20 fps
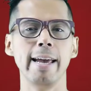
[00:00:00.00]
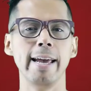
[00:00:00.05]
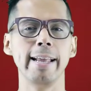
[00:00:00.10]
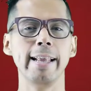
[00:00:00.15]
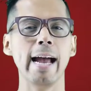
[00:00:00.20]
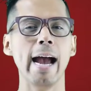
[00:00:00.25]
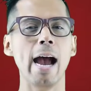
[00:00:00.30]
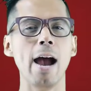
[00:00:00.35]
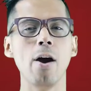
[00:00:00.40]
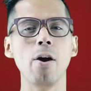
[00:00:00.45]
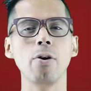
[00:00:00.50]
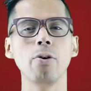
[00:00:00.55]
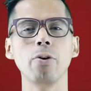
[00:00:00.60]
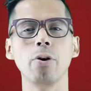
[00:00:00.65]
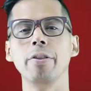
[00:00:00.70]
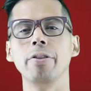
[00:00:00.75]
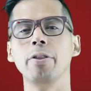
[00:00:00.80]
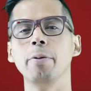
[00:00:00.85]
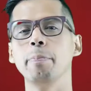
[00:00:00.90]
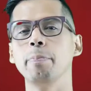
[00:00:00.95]
and
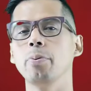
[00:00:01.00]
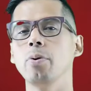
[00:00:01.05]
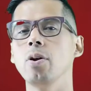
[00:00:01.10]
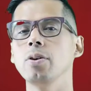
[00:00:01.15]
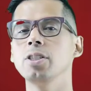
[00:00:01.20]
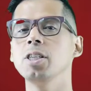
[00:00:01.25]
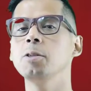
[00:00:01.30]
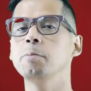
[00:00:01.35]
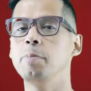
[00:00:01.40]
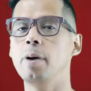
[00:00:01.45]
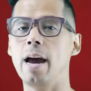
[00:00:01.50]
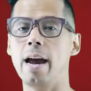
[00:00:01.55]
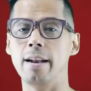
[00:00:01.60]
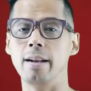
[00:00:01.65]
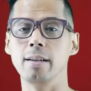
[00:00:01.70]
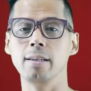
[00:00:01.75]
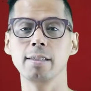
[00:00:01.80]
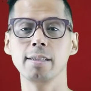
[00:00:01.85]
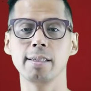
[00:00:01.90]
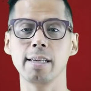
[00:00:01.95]
how the process
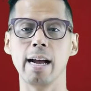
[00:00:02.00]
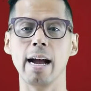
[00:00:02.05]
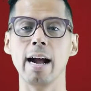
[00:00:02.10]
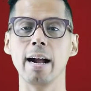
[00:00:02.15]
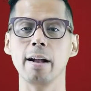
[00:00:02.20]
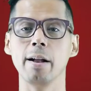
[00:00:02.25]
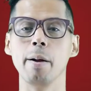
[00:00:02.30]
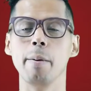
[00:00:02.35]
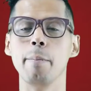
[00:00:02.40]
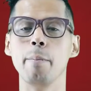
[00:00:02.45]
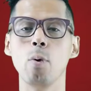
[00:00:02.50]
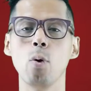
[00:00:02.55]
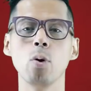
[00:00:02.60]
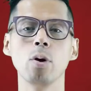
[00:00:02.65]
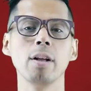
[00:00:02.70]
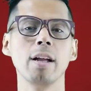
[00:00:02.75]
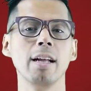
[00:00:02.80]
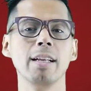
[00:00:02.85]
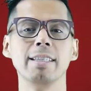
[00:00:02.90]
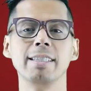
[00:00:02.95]
patterns are
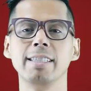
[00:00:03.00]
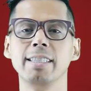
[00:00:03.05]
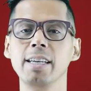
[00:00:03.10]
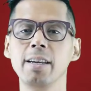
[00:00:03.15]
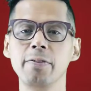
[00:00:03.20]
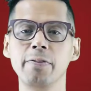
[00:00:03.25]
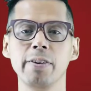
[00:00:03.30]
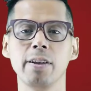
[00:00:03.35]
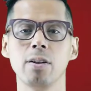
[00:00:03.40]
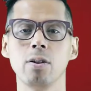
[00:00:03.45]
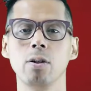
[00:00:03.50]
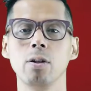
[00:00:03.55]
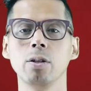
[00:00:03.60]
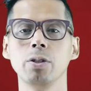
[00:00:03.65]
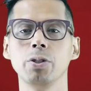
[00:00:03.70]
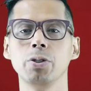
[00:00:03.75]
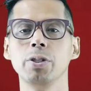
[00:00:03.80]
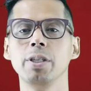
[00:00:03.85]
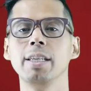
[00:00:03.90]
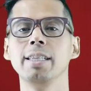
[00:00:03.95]
more
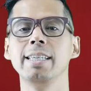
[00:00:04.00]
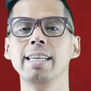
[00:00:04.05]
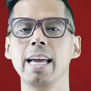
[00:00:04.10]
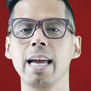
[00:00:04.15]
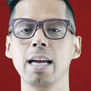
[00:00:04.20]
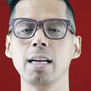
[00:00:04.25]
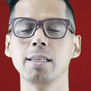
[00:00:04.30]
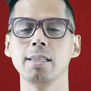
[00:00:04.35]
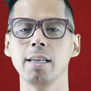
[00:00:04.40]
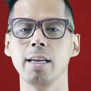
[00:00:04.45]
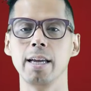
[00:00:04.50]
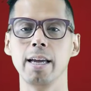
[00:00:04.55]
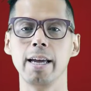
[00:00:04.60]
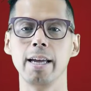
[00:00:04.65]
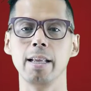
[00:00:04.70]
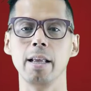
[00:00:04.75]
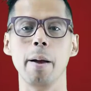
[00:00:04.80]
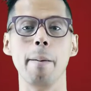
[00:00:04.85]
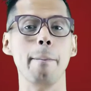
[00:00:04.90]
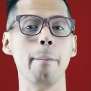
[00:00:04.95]
difficult to detect
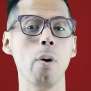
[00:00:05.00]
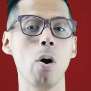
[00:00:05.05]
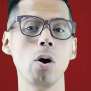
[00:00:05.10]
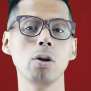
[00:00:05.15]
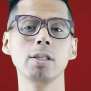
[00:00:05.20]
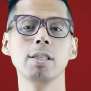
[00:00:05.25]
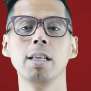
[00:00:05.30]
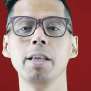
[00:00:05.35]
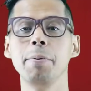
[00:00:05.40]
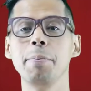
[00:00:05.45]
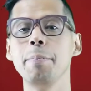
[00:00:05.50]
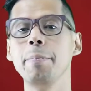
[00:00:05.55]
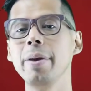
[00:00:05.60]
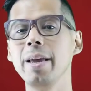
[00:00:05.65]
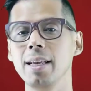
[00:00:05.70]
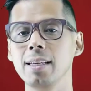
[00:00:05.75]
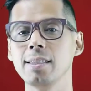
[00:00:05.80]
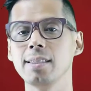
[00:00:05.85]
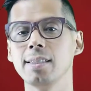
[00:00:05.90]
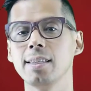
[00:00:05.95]
and mostly
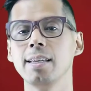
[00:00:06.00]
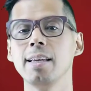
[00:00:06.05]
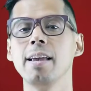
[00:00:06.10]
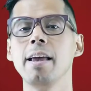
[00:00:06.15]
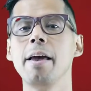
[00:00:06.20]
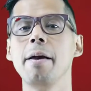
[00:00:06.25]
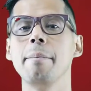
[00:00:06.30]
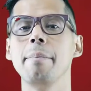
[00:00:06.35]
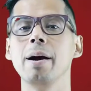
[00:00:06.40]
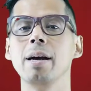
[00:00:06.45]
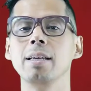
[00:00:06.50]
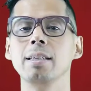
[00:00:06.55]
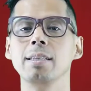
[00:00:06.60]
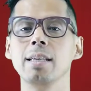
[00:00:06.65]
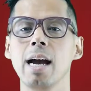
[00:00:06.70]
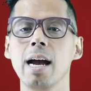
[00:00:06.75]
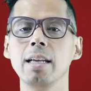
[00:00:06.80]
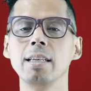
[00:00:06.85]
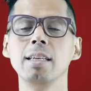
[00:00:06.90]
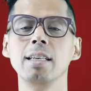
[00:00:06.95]
missed by
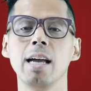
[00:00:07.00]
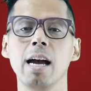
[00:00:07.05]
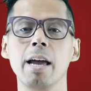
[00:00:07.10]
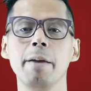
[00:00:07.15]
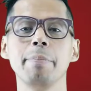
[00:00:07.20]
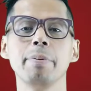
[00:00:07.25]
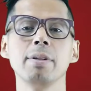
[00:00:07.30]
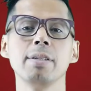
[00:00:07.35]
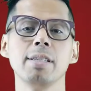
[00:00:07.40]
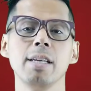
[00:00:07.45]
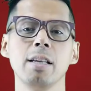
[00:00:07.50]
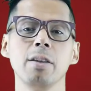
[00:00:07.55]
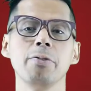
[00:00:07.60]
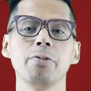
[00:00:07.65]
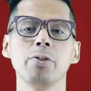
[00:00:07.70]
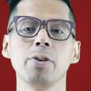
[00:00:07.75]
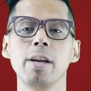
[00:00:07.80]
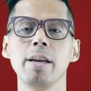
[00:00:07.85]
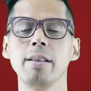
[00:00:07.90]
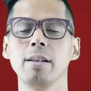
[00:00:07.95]
99%
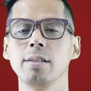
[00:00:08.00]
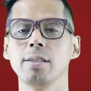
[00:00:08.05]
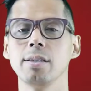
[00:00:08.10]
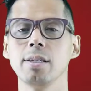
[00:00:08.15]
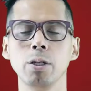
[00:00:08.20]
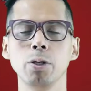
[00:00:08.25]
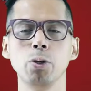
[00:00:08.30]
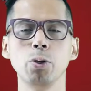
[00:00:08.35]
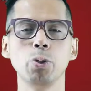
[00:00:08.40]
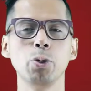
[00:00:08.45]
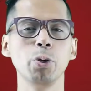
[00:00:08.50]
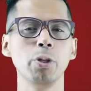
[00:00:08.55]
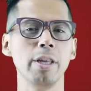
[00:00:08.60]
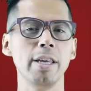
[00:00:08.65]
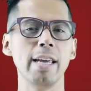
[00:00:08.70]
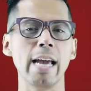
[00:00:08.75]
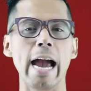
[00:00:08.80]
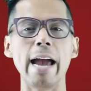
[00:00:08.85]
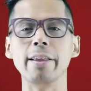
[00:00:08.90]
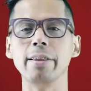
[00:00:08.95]
of traders due to
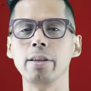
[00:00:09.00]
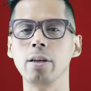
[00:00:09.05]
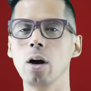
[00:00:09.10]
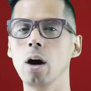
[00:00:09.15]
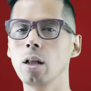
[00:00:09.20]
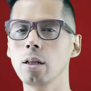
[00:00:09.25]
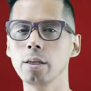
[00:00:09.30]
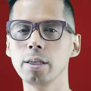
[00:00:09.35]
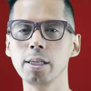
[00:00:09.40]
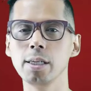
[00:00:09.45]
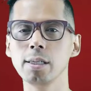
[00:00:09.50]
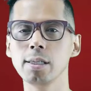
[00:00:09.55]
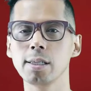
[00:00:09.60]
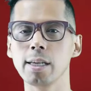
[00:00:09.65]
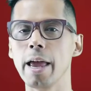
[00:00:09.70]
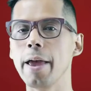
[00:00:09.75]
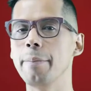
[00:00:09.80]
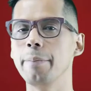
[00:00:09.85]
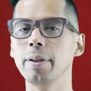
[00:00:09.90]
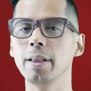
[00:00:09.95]
the ideologies
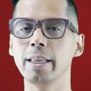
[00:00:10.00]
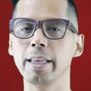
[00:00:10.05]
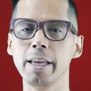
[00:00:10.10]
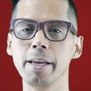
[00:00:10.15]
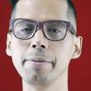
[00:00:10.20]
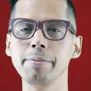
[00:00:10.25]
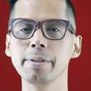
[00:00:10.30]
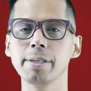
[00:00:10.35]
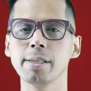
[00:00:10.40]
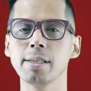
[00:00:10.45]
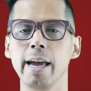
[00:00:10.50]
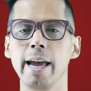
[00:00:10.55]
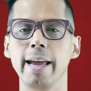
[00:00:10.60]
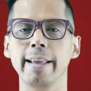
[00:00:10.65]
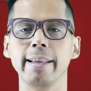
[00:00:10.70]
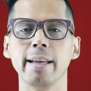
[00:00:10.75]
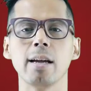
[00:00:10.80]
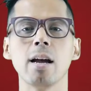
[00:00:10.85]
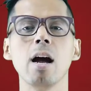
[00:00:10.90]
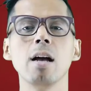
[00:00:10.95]
and beliefs
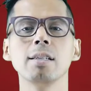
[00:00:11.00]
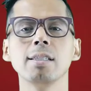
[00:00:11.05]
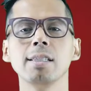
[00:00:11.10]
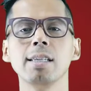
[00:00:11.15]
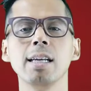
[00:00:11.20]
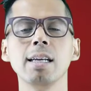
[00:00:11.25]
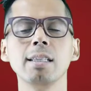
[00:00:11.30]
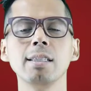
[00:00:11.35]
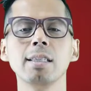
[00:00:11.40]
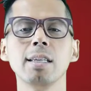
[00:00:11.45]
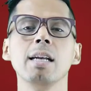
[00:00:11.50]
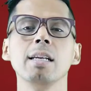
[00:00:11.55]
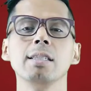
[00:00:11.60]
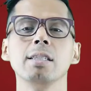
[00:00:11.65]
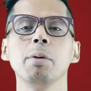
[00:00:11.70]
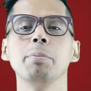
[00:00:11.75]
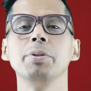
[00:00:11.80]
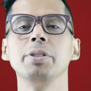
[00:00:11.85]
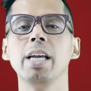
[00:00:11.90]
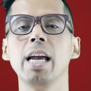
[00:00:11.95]
and the constant
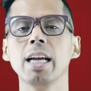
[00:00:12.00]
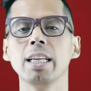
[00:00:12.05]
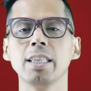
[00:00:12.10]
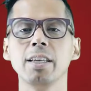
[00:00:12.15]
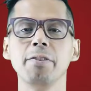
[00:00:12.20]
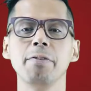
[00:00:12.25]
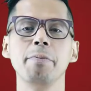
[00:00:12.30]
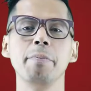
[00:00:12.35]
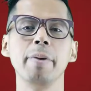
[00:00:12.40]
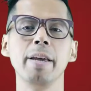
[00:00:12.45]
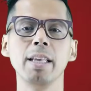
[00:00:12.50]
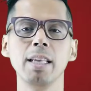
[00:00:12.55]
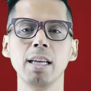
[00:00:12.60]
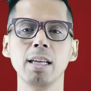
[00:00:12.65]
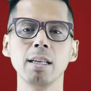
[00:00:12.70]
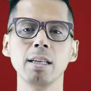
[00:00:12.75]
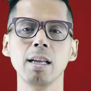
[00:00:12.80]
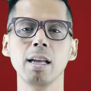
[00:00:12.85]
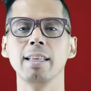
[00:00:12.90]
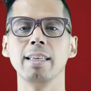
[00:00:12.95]
subjective
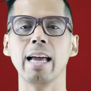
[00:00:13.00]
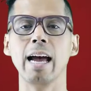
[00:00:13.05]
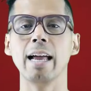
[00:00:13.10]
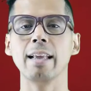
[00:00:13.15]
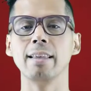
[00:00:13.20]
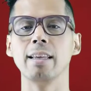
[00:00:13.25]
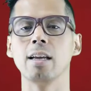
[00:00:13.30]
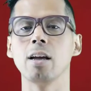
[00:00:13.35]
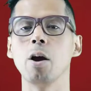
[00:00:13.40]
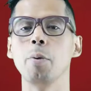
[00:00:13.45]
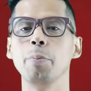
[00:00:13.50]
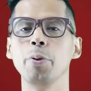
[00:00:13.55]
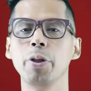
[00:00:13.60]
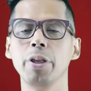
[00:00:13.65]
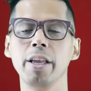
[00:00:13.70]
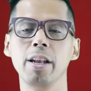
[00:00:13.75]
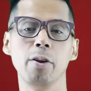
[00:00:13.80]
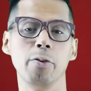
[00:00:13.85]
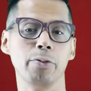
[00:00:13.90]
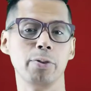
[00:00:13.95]
meaning that the
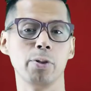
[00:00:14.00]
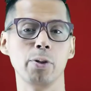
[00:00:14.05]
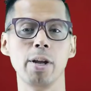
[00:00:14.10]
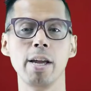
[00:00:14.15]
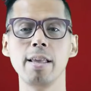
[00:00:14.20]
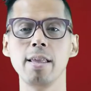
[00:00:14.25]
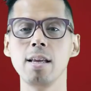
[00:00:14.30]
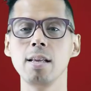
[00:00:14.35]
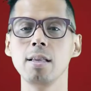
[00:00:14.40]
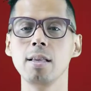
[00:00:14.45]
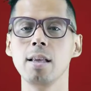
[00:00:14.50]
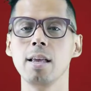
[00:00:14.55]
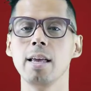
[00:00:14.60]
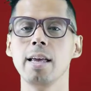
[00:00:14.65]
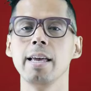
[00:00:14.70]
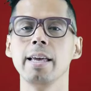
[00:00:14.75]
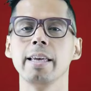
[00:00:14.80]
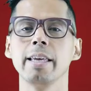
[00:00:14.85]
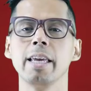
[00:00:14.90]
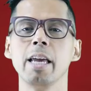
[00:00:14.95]
community of trading
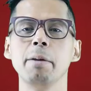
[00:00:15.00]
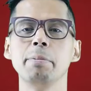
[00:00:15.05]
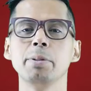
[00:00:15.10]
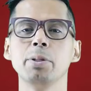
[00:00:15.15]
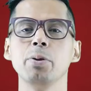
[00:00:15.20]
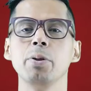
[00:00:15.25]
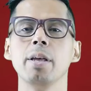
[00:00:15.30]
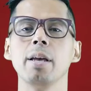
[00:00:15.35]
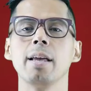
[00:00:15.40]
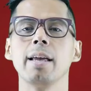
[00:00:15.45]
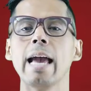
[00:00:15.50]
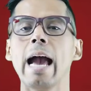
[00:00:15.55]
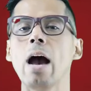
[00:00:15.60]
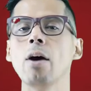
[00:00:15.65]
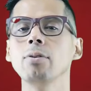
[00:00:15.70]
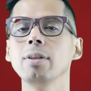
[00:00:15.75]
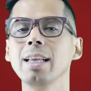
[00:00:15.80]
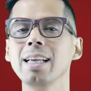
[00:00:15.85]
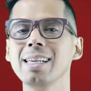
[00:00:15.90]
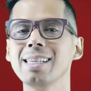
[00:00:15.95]
gives to the
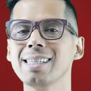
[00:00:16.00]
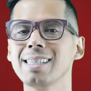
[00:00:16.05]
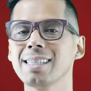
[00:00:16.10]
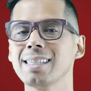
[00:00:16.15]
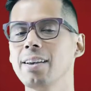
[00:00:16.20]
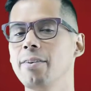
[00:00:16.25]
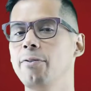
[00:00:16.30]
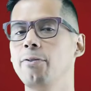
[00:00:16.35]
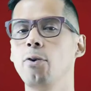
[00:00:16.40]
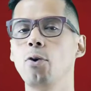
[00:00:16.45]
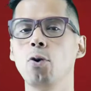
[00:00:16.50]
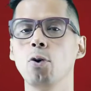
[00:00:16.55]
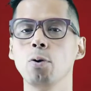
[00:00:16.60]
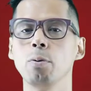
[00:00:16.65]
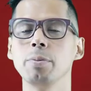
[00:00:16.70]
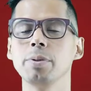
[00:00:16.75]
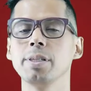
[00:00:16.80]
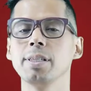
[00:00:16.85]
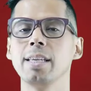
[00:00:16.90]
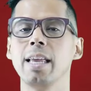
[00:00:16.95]
countless
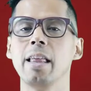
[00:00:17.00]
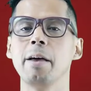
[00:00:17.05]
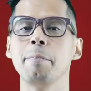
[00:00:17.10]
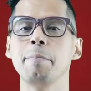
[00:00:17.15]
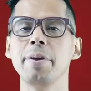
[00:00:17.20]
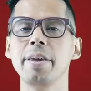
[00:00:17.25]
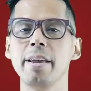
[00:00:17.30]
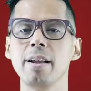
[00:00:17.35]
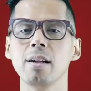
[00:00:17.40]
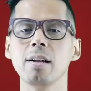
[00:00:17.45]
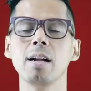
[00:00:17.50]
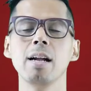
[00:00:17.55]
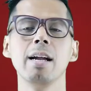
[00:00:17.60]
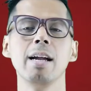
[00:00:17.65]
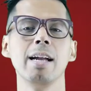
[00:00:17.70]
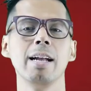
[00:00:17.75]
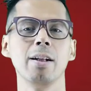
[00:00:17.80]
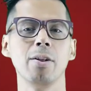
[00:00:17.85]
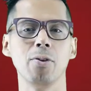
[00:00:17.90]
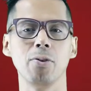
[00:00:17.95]
forms that appear
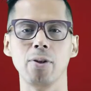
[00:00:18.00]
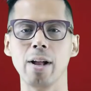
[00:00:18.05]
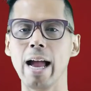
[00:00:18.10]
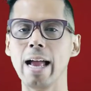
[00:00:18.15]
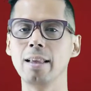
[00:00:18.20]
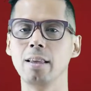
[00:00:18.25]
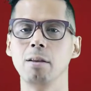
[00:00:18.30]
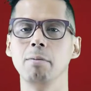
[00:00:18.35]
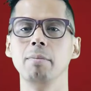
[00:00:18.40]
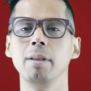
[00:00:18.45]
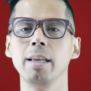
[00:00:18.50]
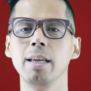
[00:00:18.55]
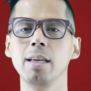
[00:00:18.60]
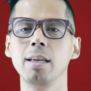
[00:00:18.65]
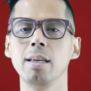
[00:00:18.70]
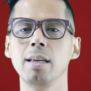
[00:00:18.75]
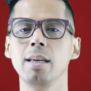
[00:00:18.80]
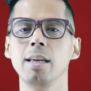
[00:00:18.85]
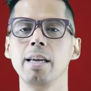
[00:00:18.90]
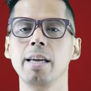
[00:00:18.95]

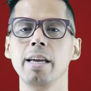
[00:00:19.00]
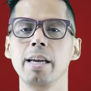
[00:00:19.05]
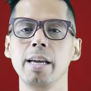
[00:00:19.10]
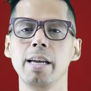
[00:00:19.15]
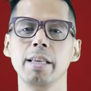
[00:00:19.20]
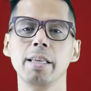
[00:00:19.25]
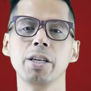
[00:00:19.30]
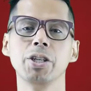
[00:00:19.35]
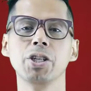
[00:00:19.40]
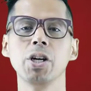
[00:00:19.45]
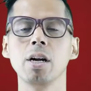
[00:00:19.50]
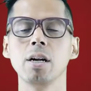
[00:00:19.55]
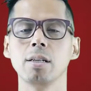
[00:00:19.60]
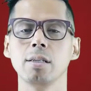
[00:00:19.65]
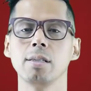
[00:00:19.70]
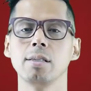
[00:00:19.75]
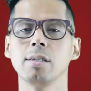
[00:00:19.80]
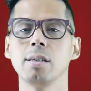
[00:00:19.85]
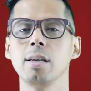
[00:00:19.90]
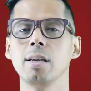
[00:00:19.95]
randomly in the
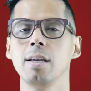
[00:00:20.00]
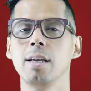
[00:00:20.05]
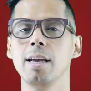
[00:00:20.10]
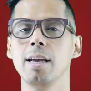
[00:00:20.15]
charts,